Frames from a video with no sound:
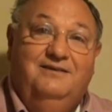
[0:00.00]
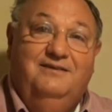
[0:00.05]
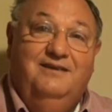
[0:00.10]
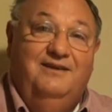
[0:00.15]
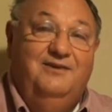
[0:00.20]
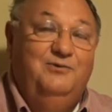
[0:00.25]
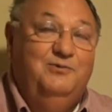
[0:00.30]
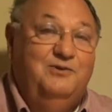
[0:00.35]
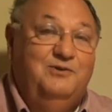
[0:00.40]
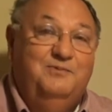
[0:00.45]

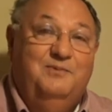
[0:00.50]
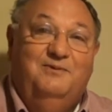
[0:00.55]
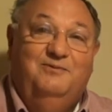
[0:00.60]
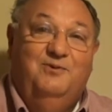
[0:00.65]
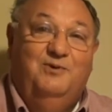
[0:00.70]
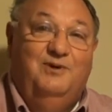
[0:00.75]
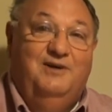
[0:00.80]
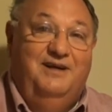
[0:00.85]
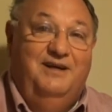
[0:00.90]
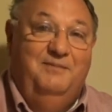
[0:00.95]
This was
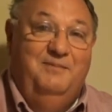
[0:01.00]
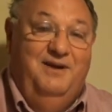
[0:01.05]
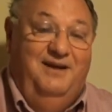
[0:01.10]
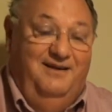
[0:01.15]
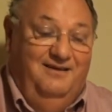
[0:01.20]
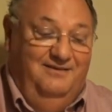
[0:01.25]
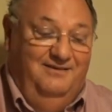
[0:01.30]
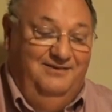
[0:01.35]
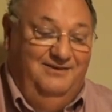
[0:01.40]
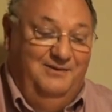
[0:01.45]
before
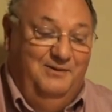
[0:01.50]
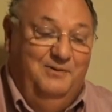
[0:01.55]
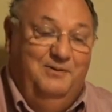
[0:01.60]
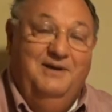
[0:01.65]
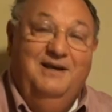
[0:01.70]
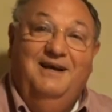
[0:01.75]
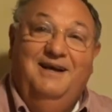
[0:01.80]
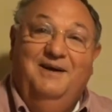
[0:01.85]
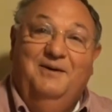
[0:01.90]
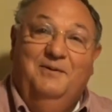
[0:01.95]
email, so
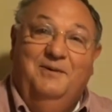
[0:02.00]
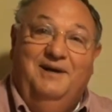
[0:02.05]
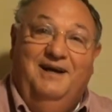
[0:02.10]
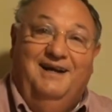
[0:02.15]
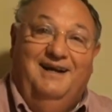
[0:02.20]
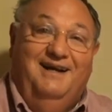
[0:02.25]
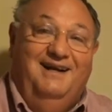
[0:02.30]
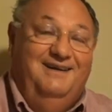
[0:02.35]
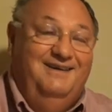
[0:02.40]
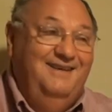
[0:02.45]
we got
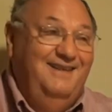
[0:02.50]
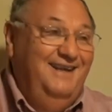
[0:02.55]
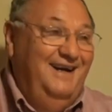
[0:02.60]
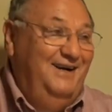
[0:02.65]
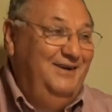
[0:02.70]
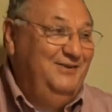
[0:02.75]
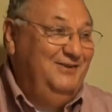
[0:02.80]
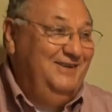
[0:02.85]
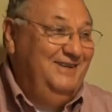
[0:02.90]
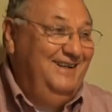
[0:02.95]

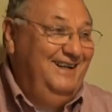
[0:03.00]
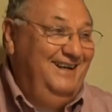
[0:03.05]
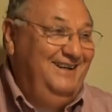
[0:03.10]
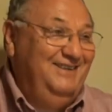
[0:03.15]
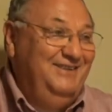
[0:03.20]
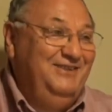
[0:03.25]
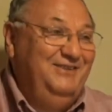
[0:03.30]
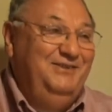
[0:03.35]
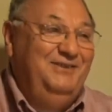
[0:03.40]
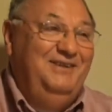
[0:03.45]
100,000
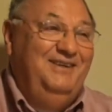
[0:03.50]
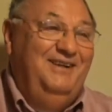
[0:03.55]
letters.